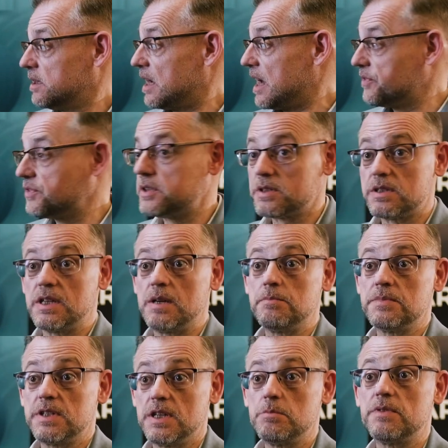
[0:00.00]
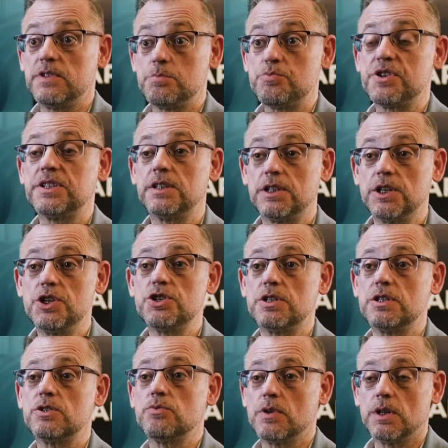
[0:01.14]
after some of the
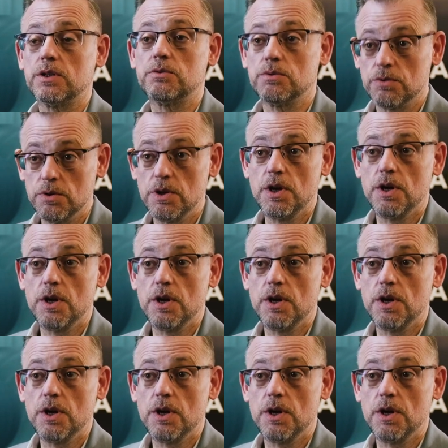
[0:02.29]
presentations, we got to